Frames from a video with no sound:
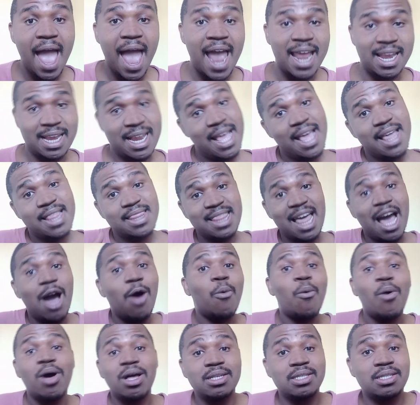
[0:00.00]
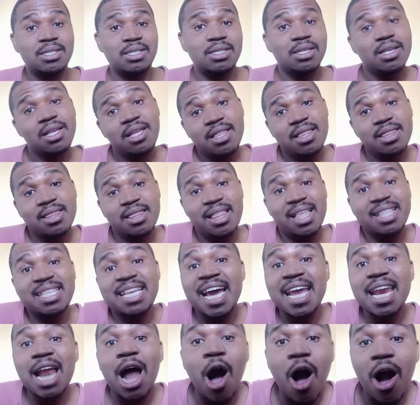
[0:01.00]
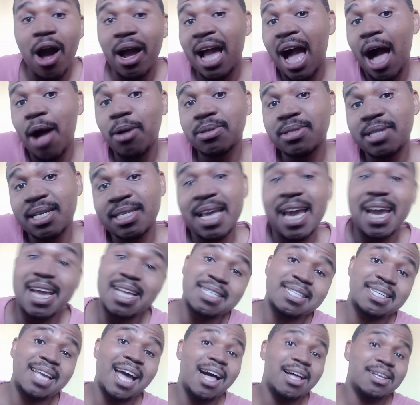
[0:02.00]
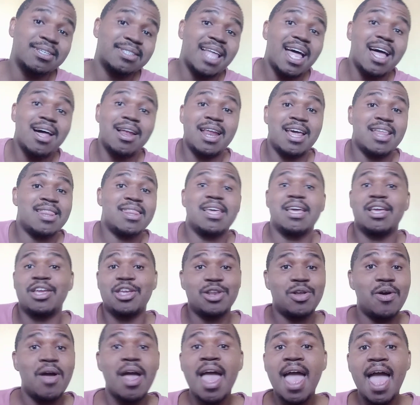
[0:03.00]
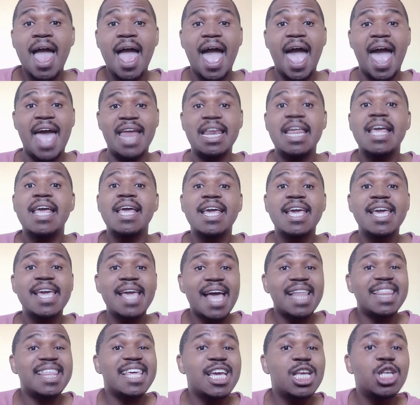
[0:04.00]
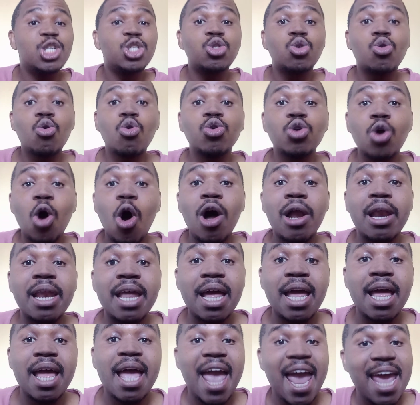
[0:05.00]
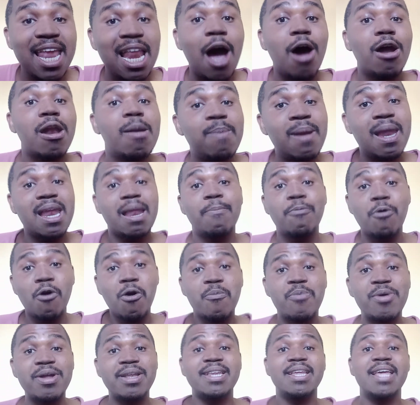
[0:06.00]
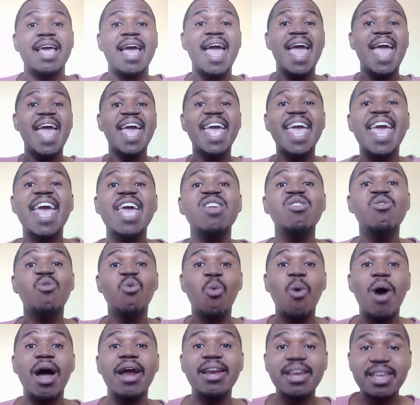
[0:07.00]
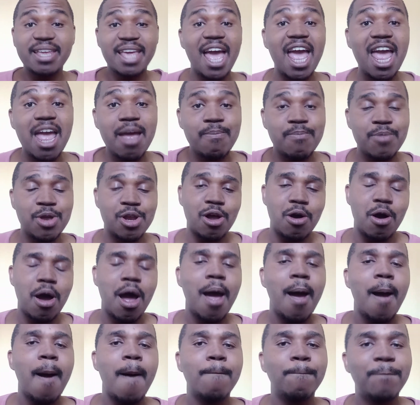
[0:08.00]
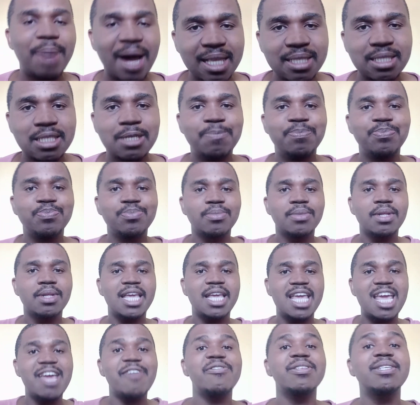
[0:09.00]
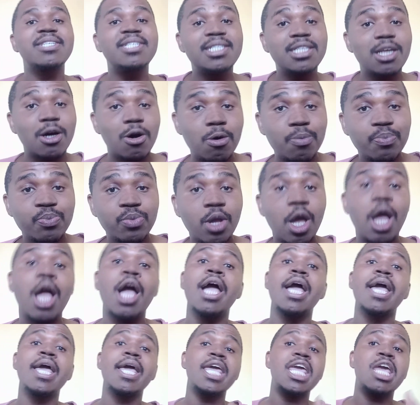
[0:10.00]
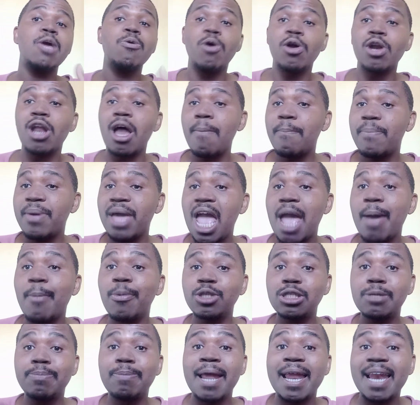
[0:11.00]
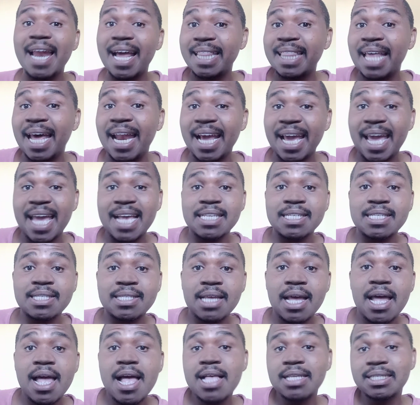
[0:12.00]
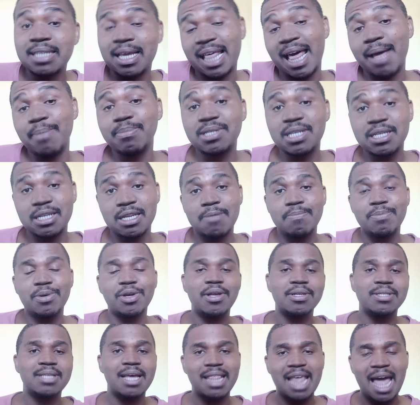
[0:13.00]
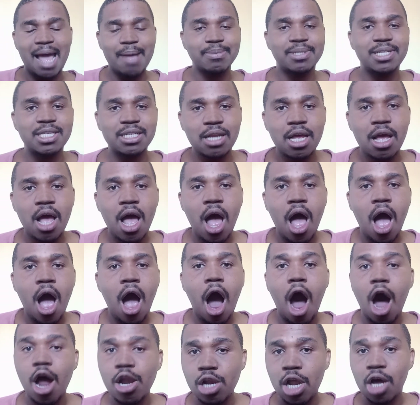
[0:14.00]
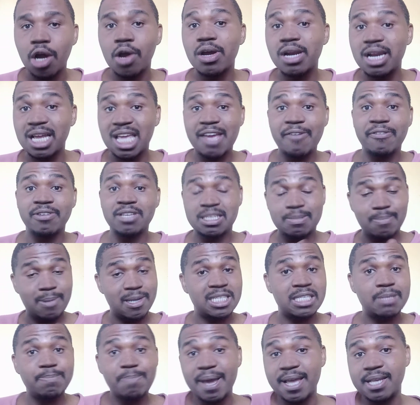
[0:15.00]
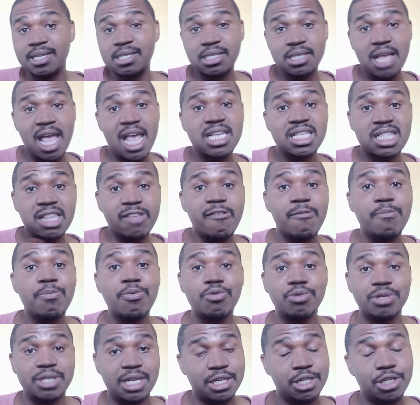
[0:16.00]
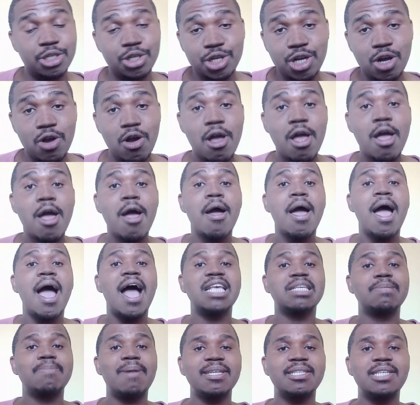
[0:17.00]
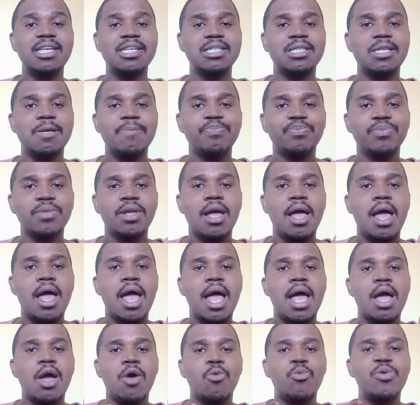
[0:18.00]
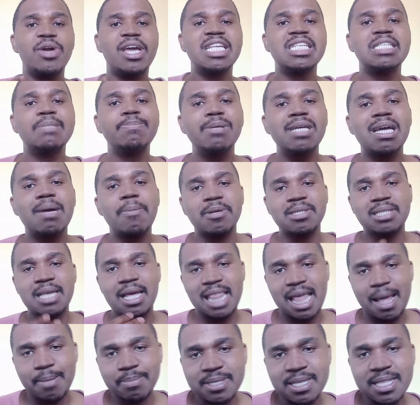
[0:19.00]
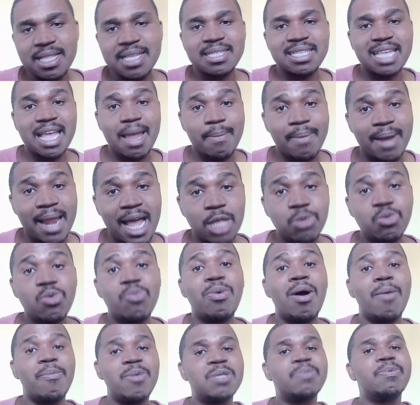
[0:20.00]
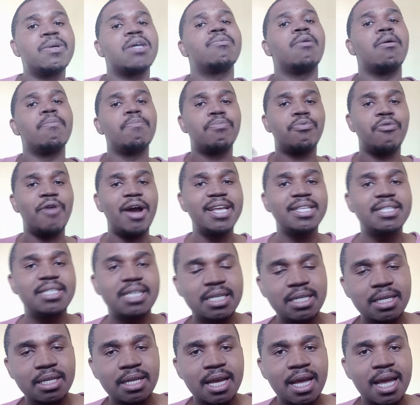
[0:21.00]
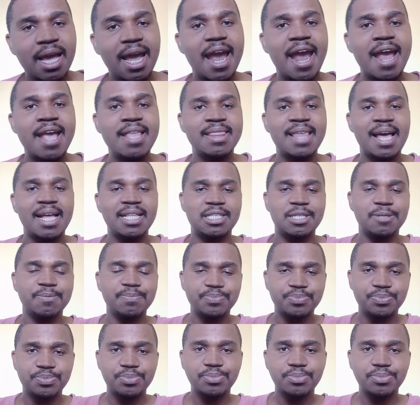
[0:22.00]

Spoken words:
And that was the Ten Hag counter-attacking style, I think, And I think he schooled Ole in how to play it appropriately in one game, But even still, he will not be able to play like that against Southampton, because Southampton are not going to give us as much space as Liverpool did, As much as we can speak about Southampton the same light we probably speak about Brighton, in that